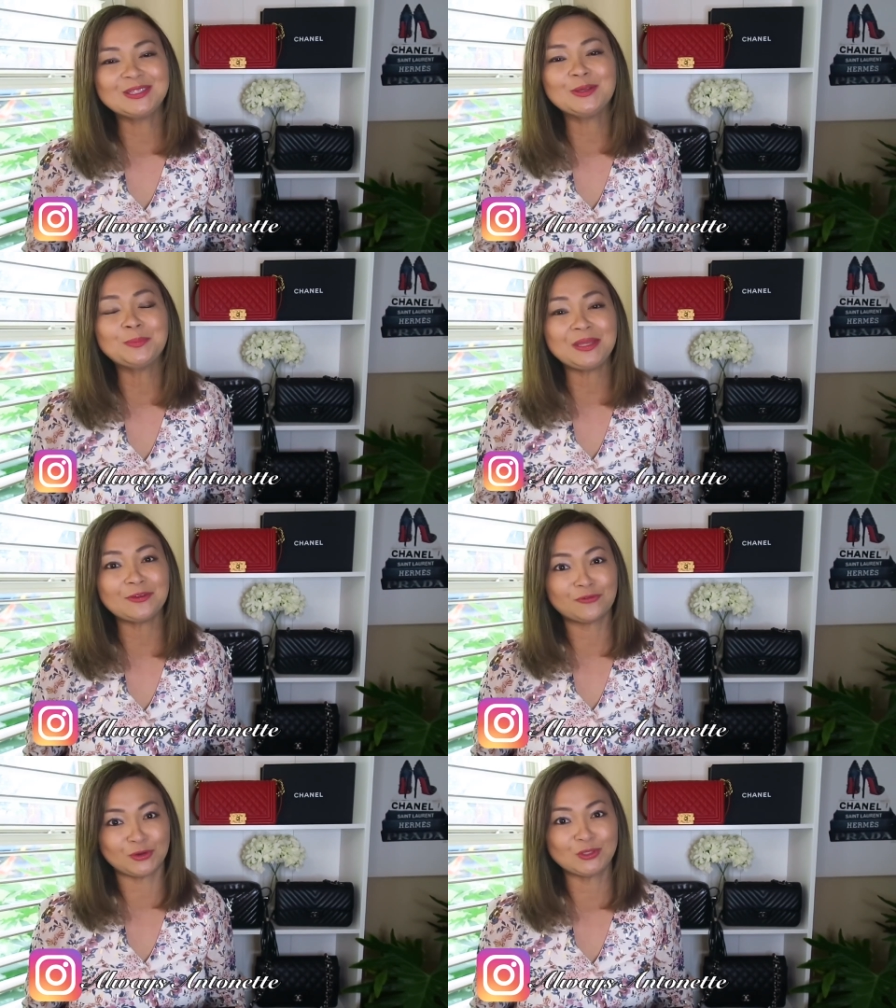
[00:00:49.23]
you'll be the
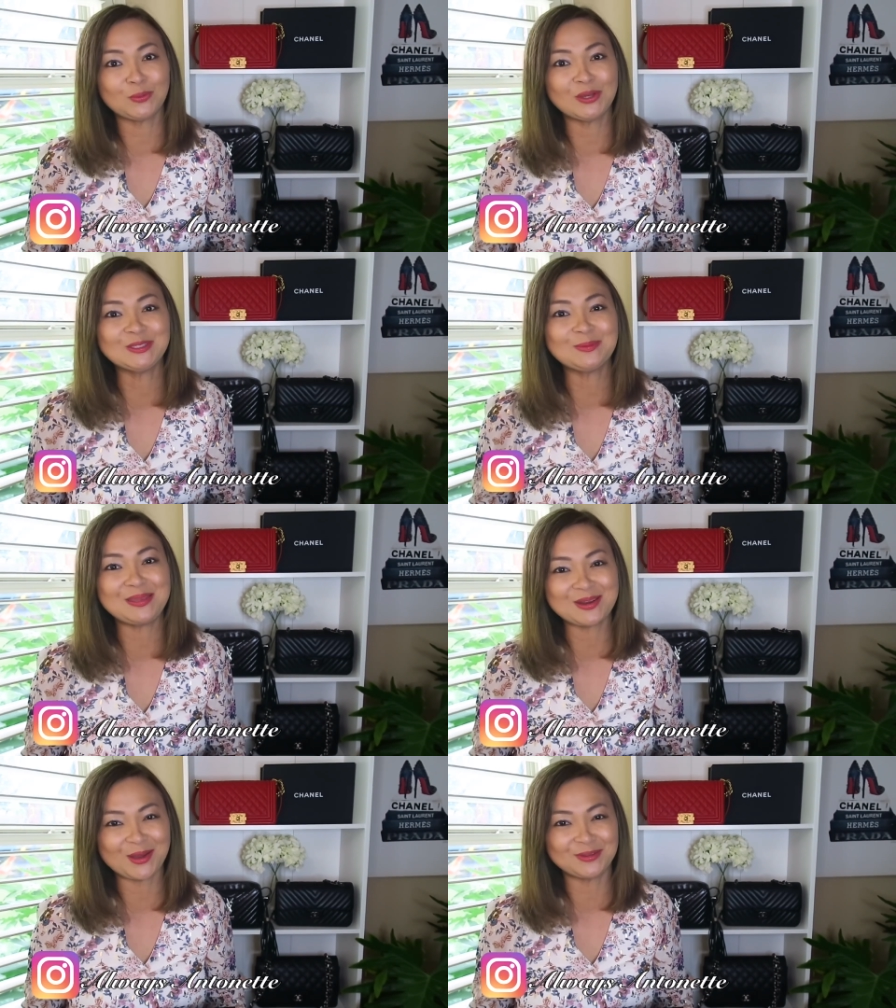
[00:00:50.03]
first one to
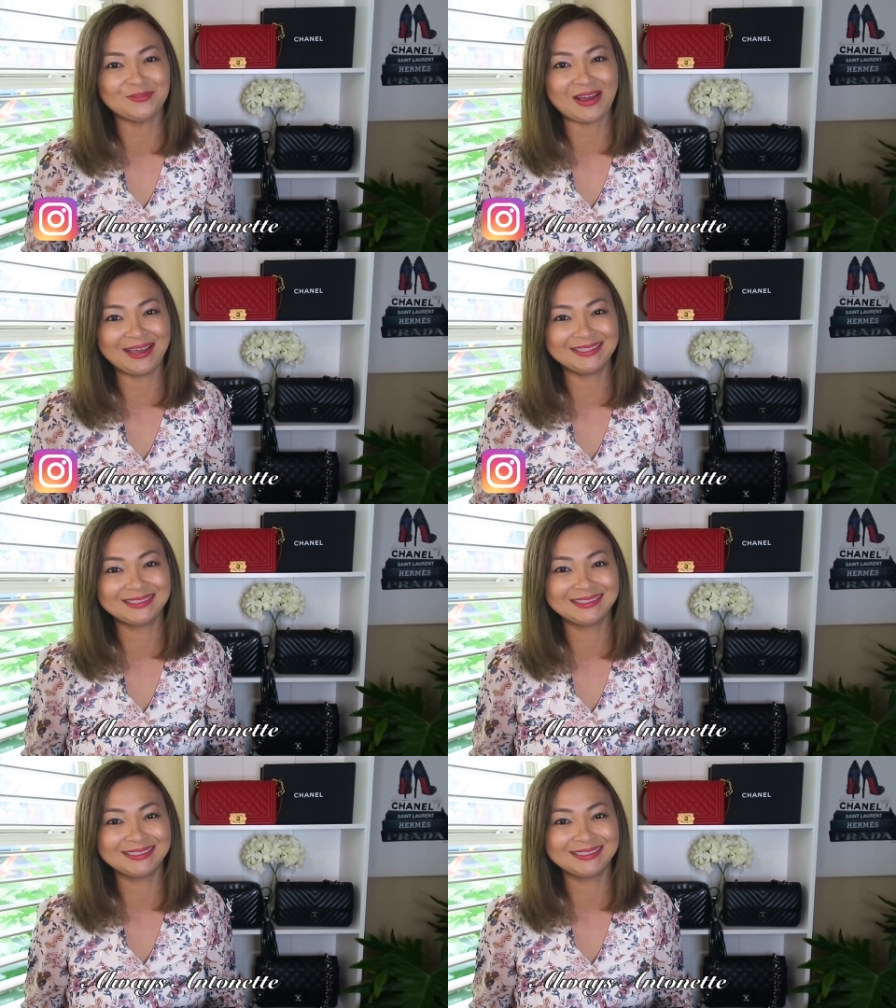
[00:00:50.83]
be notified.